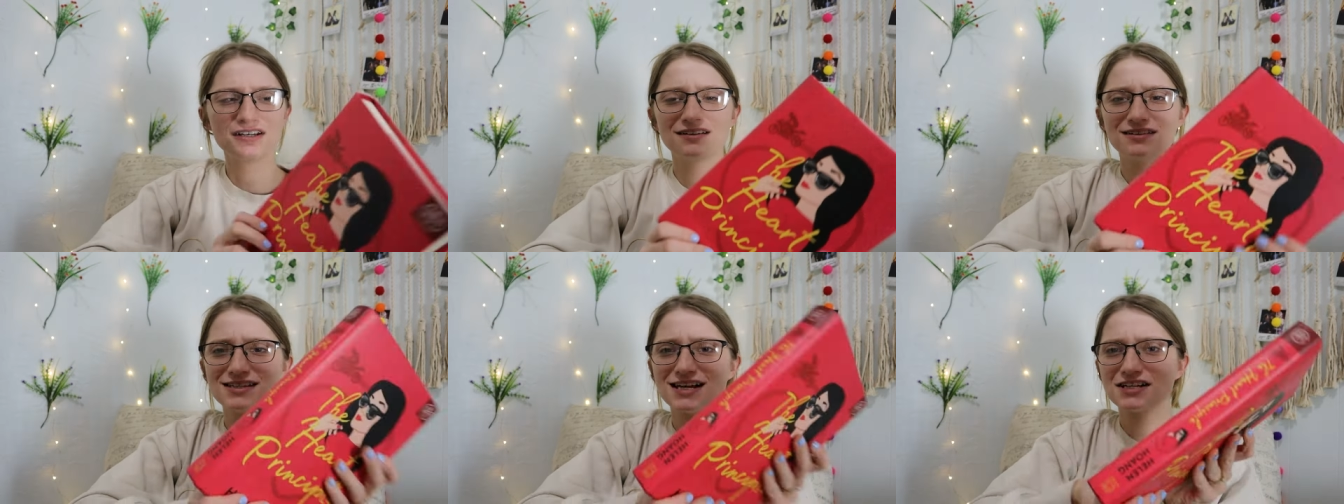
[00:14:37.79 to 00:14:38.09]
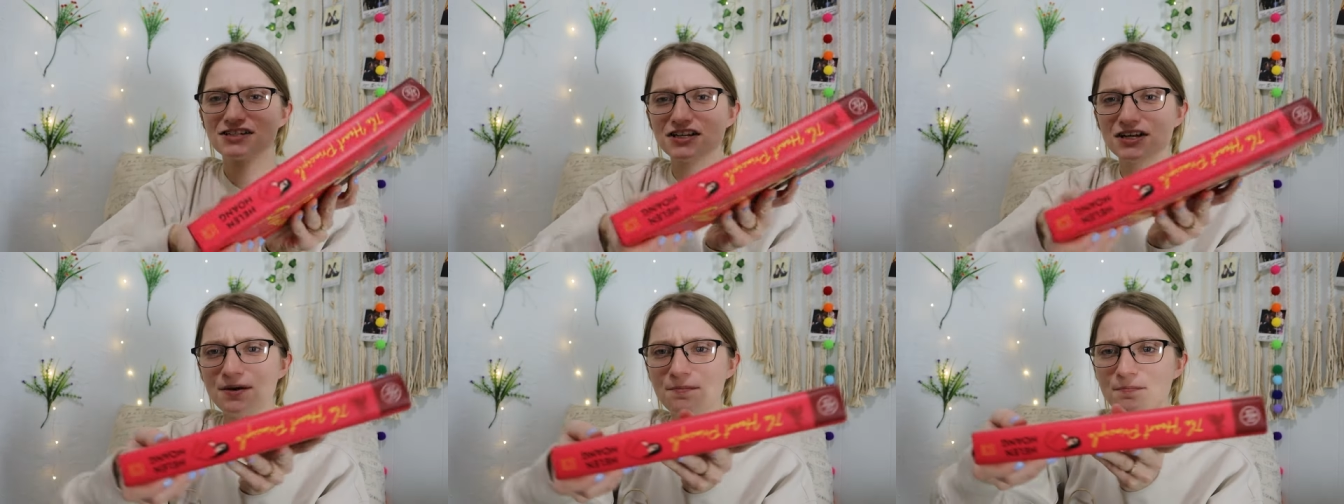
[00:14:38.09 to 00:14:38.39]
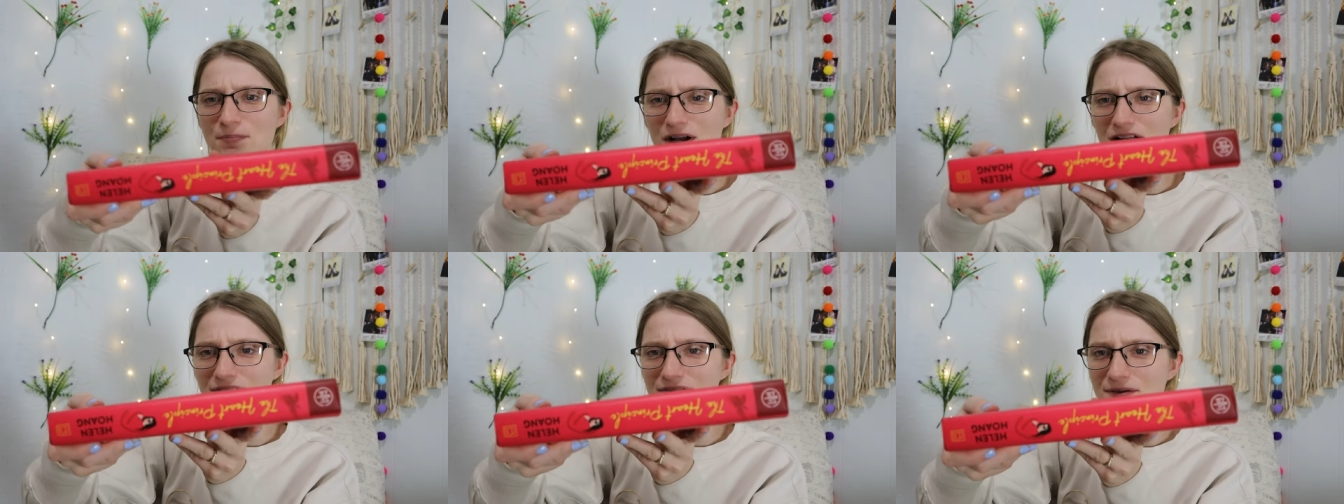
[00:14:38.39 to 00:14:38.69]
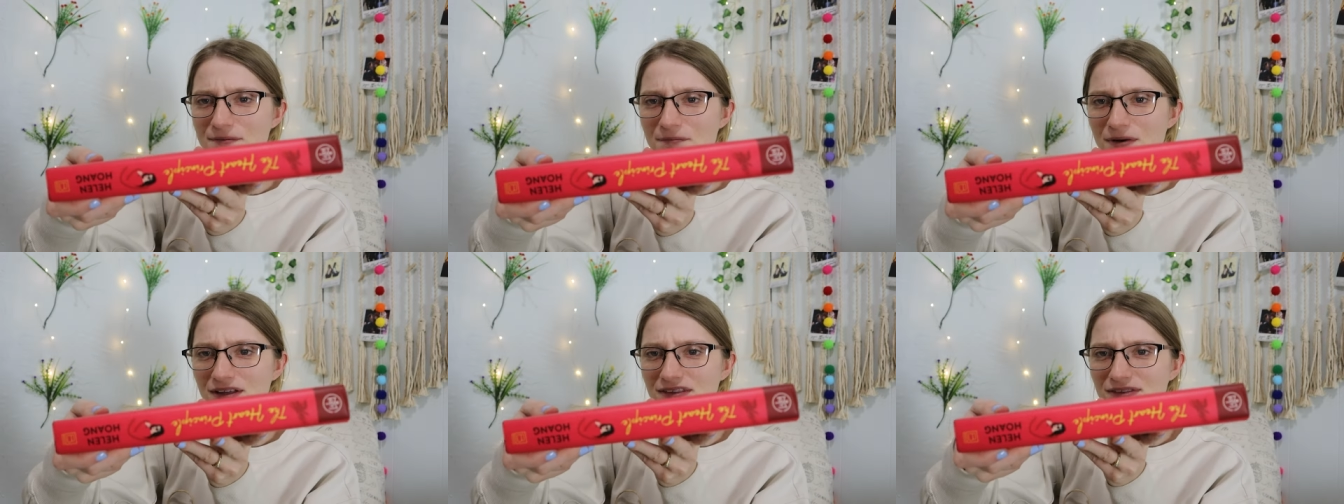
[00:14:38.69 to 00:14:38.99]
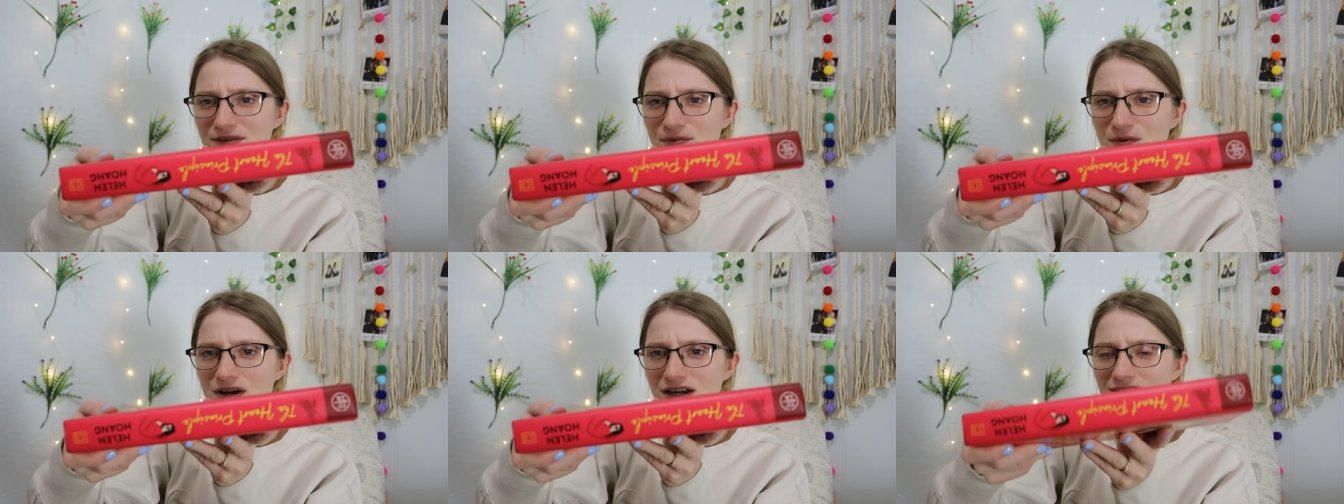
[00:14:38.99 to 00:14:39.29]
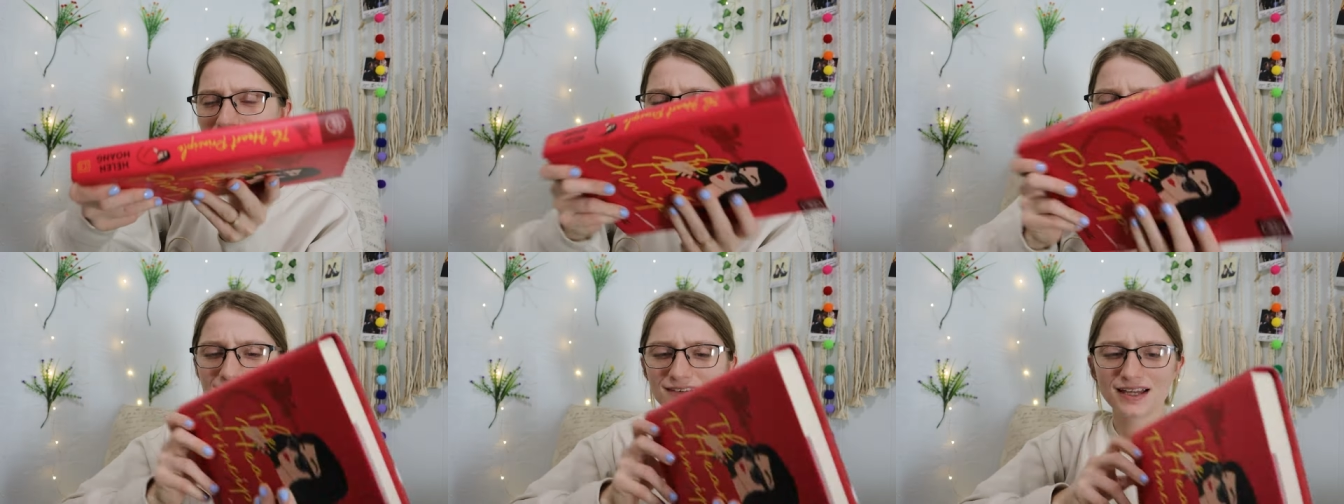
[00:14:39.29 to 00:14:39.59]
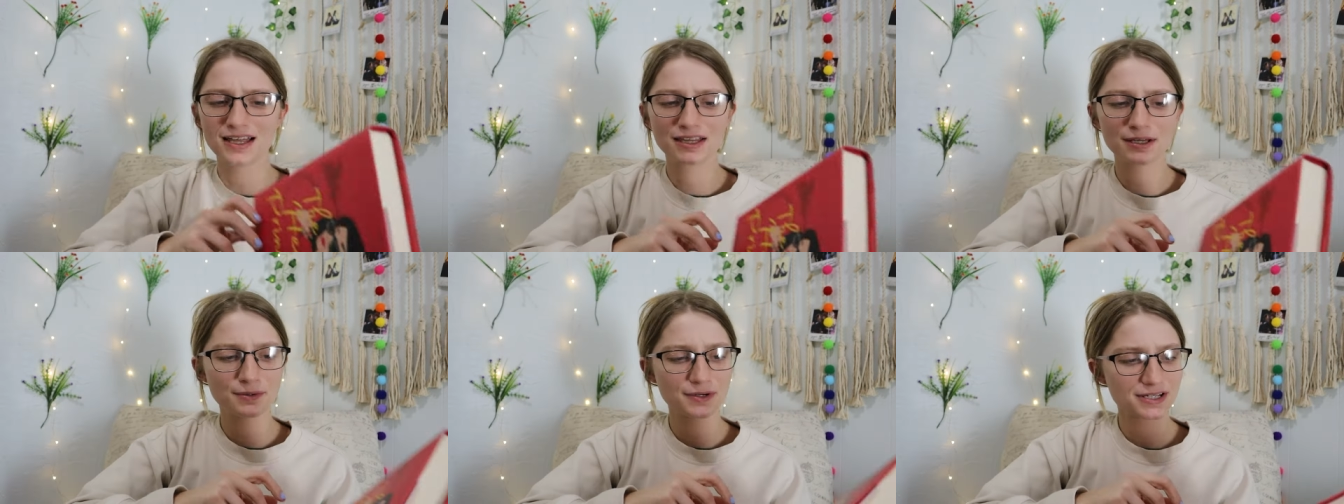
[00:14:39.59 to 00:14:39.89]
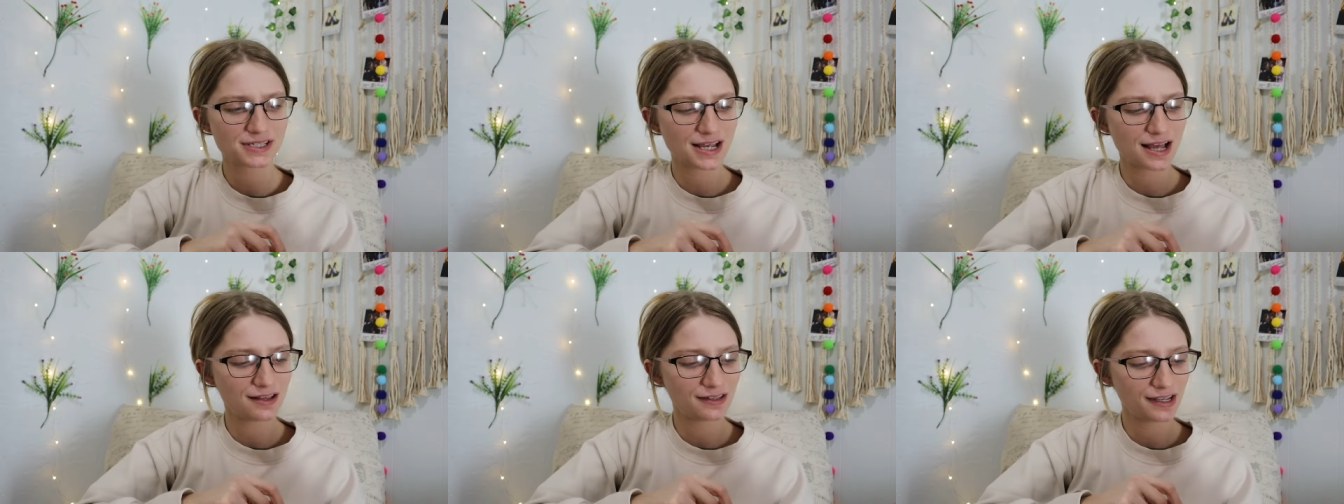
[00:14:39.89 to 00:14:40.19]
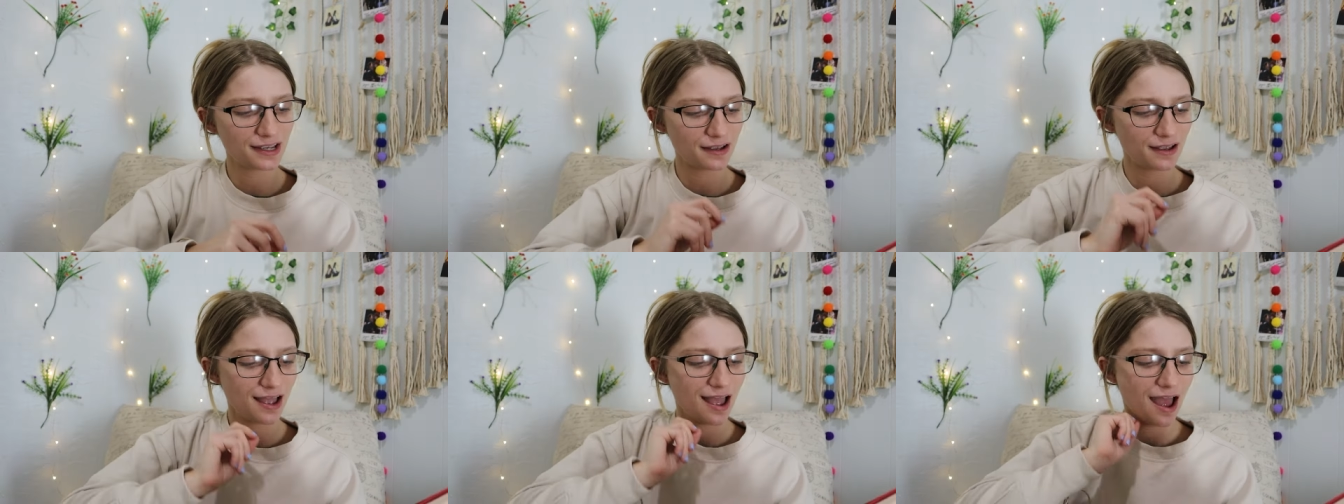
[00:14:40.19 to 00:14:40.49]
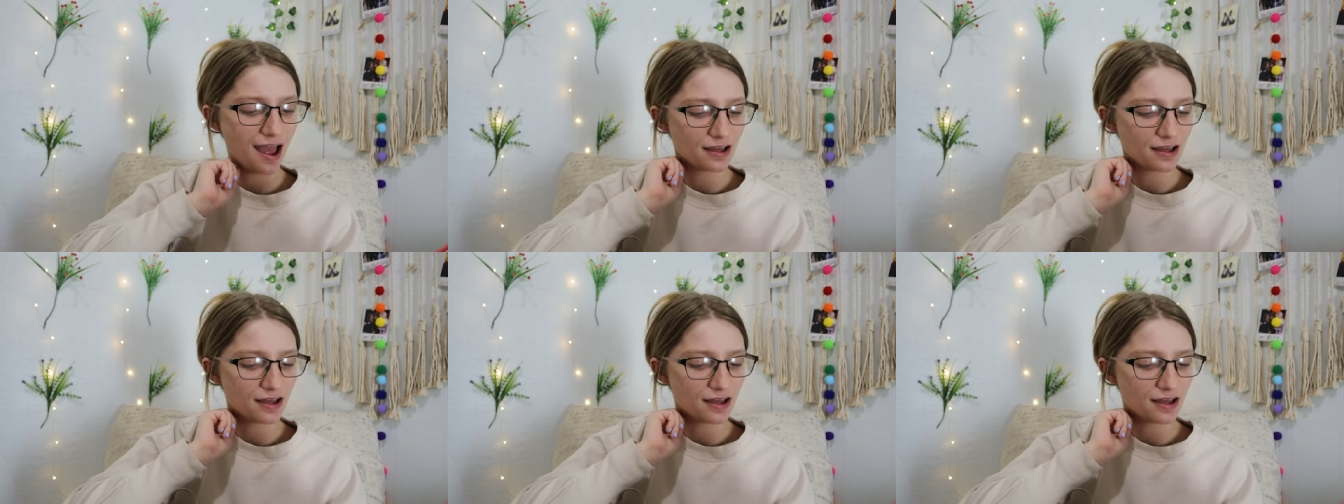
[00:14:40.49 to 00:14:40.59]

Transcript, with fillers: it's actually a book of the month one that they were selling